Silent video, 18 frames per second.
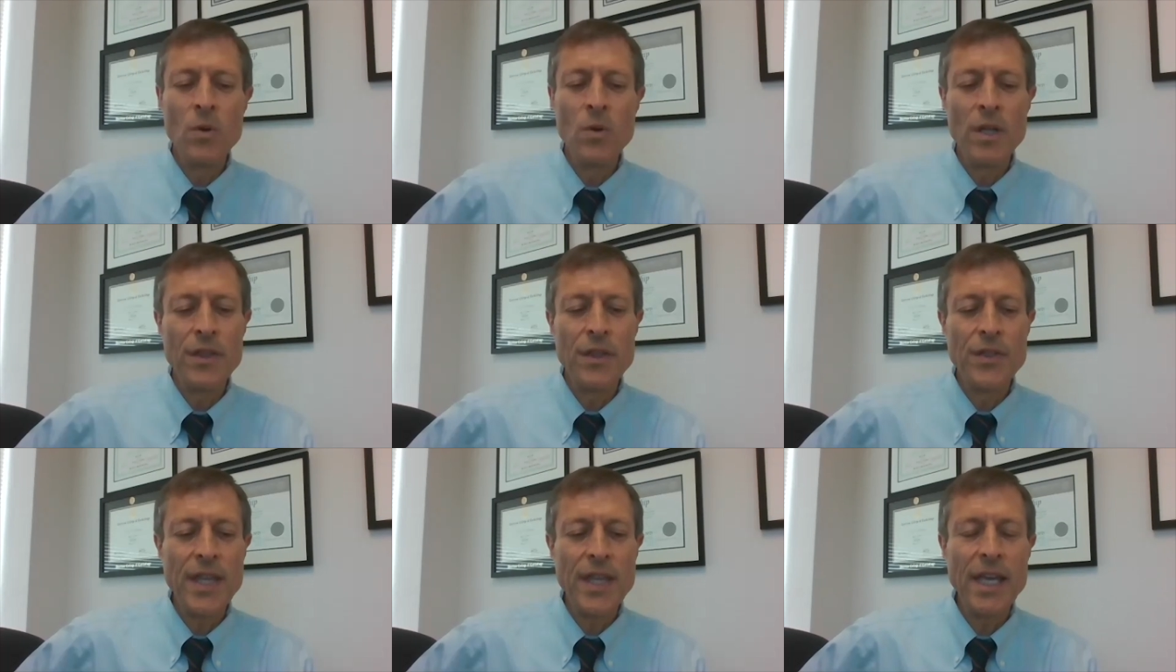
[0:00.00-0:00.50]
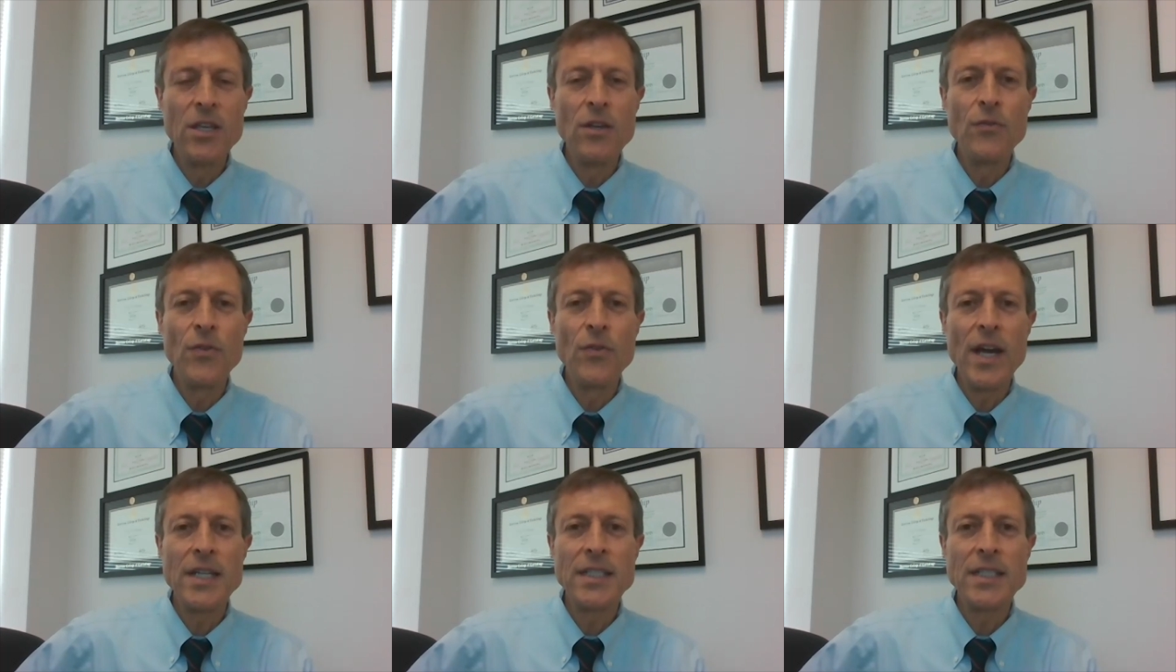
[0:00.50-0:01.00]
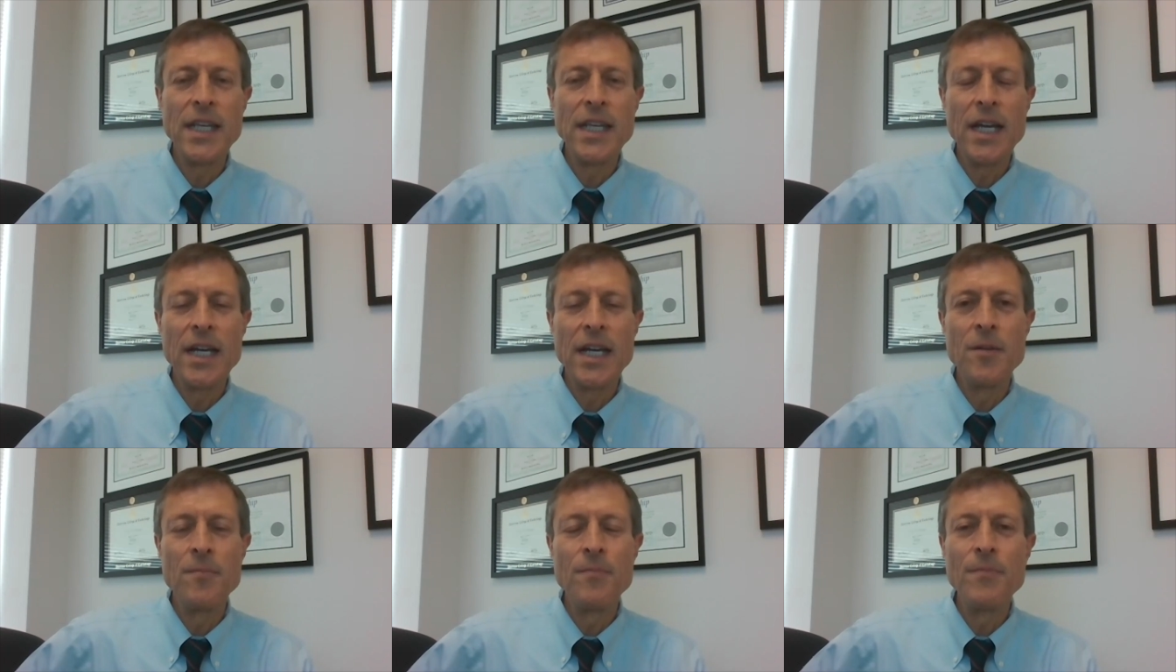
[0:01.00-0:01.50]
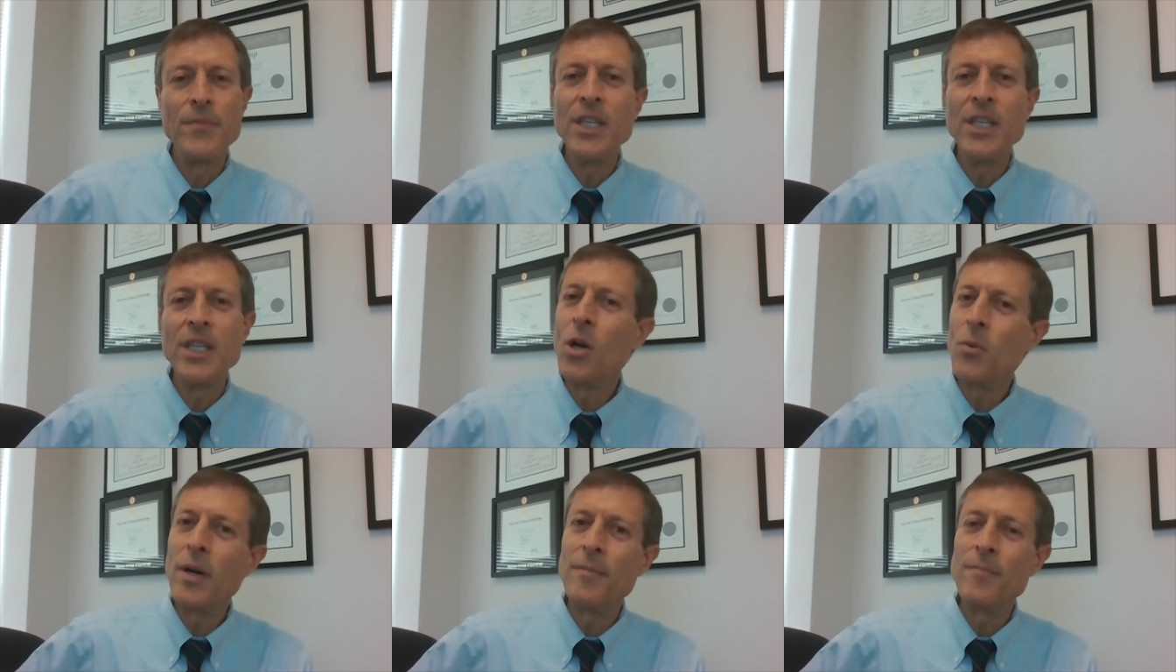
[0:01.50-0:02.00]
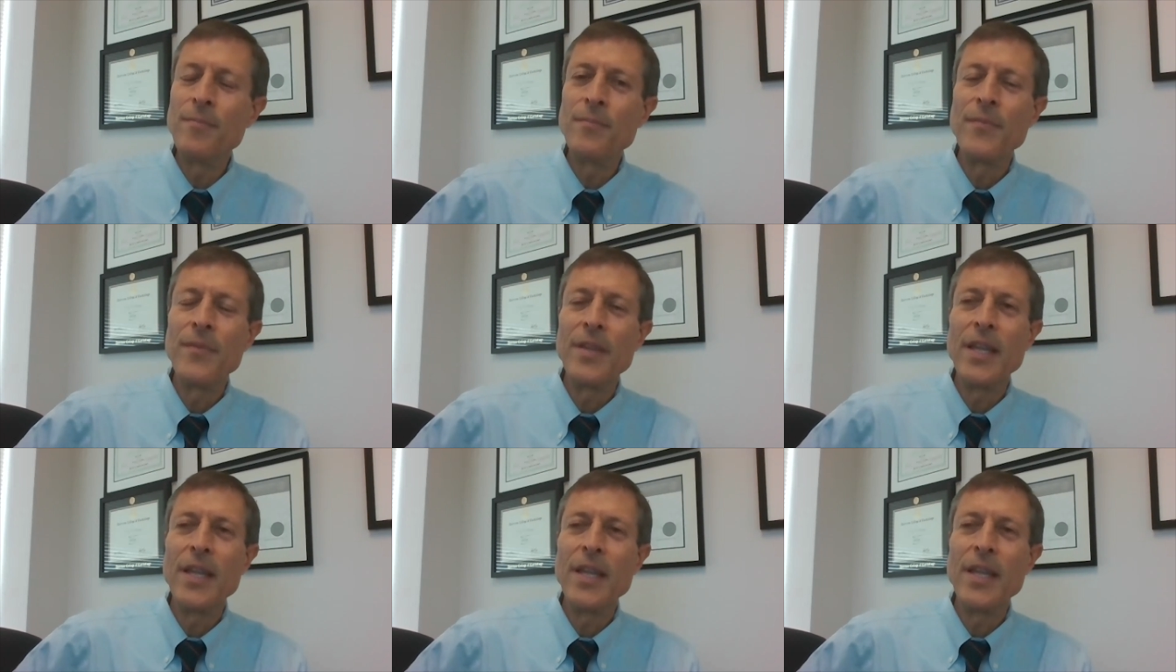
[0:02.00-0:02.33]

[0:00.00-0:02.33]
well, thank you for asking. You know what?